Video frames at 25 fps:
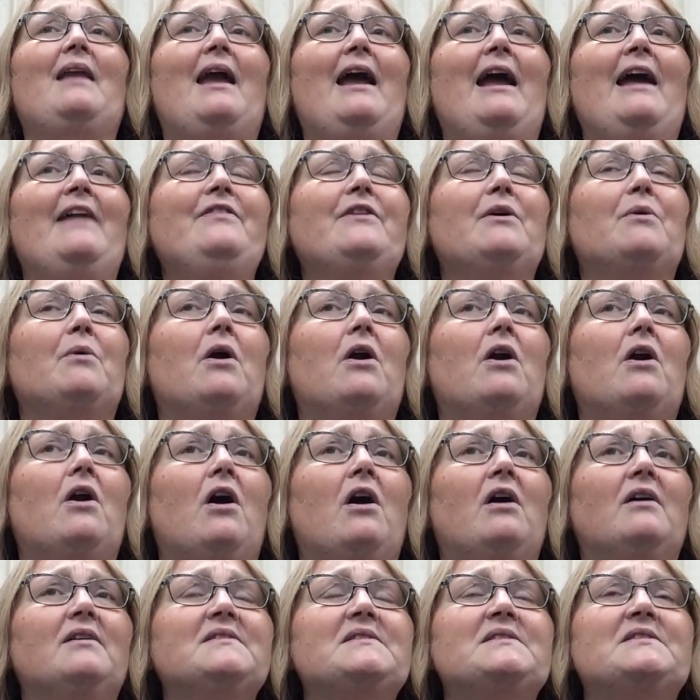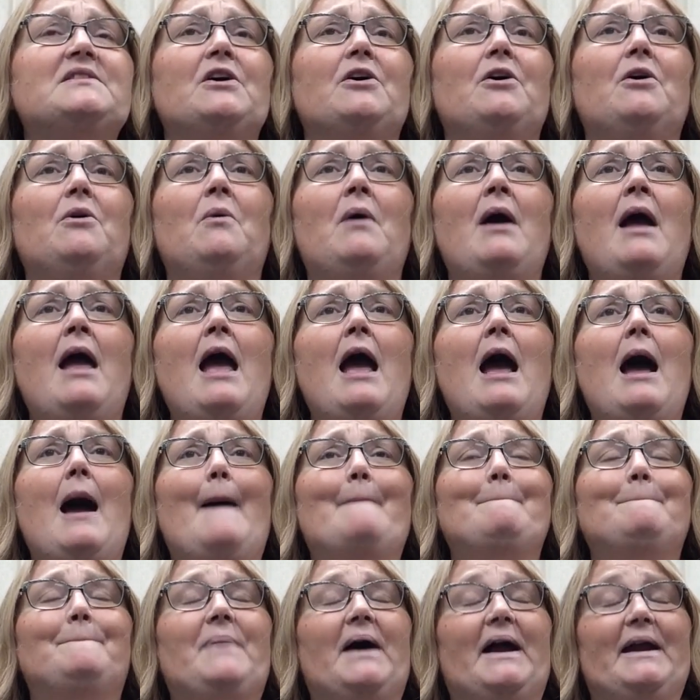And there are also
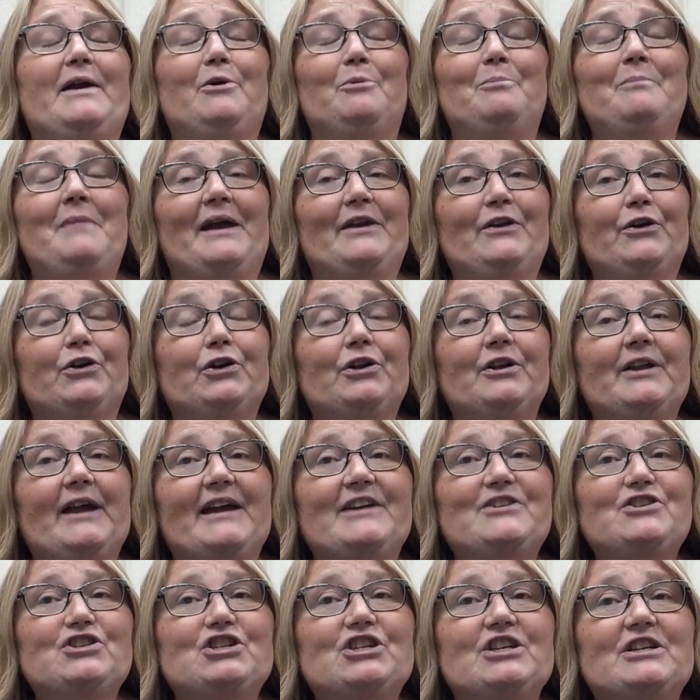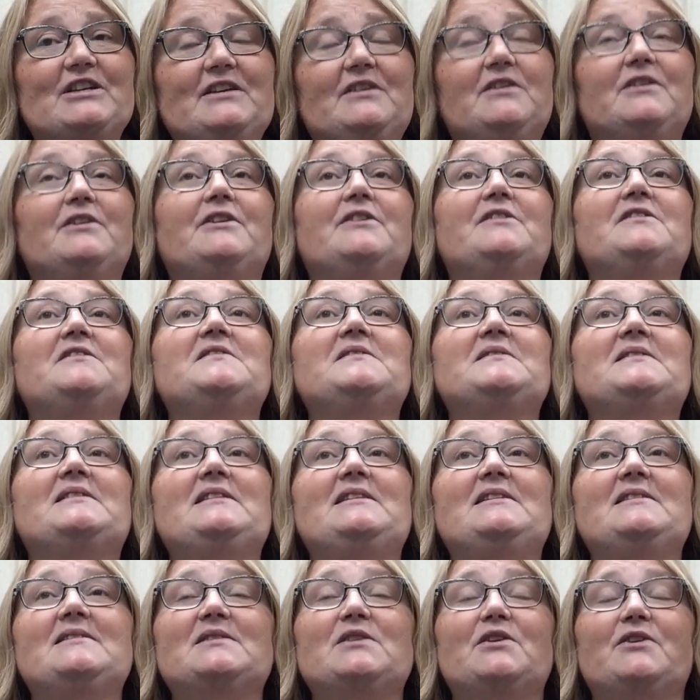biomedical engineers.
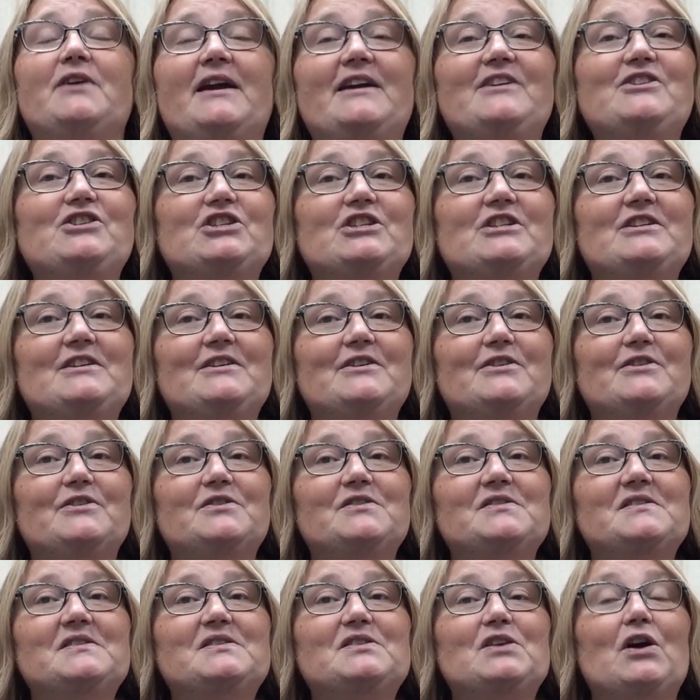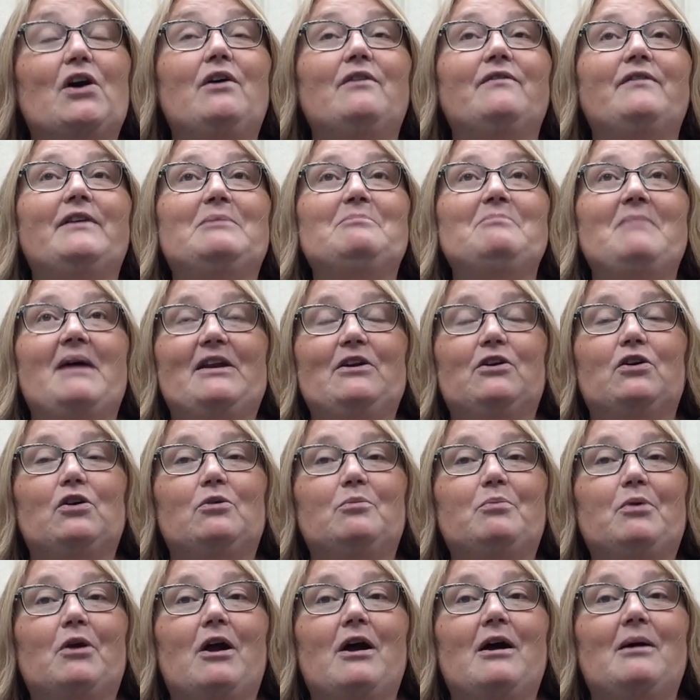These are engineers solving medical
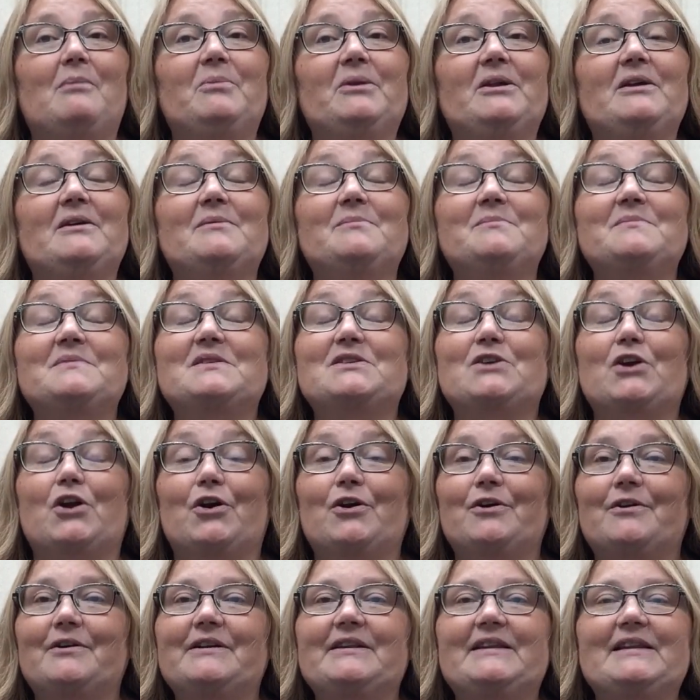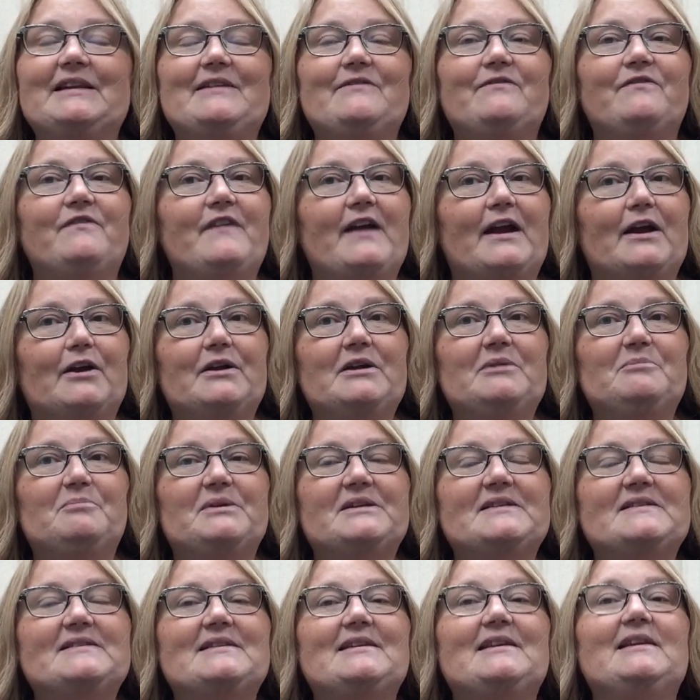problems, currently very
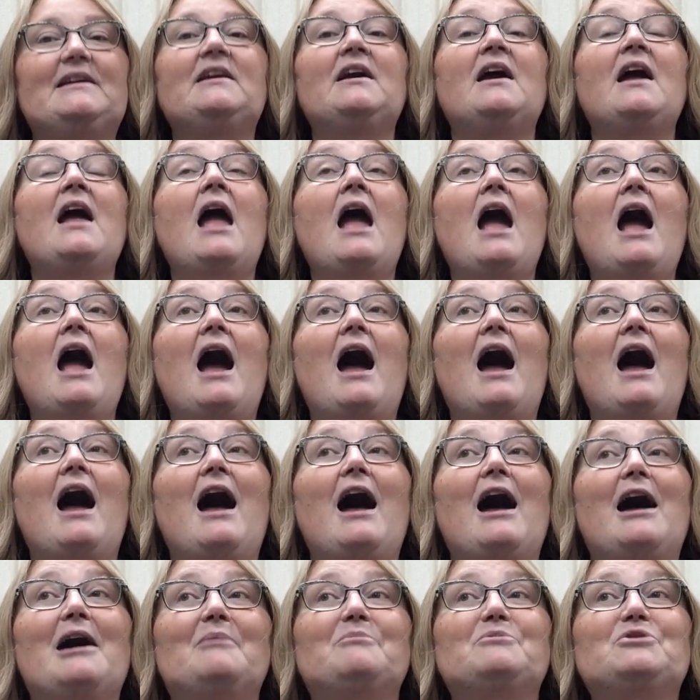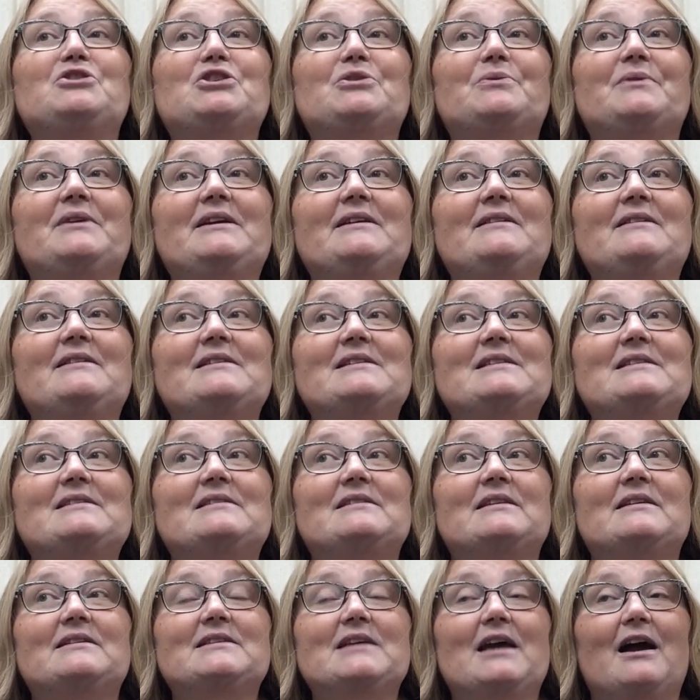busy um, during
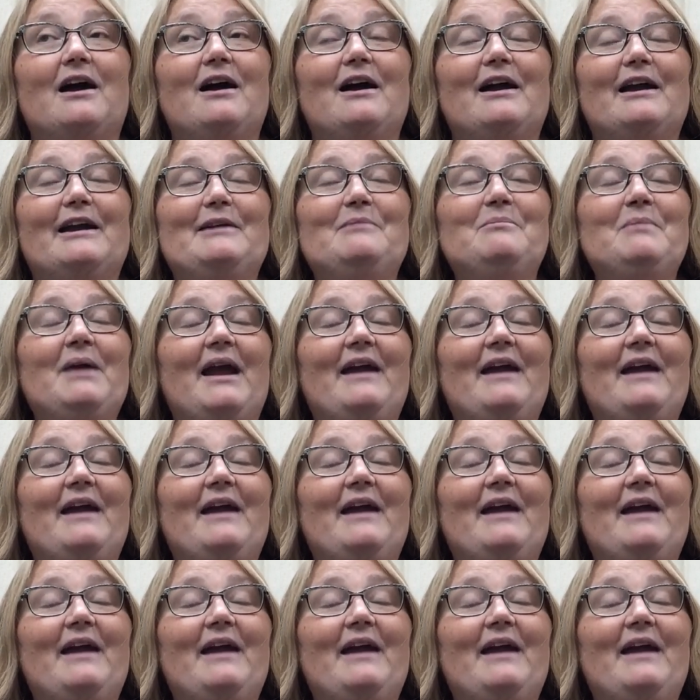this time.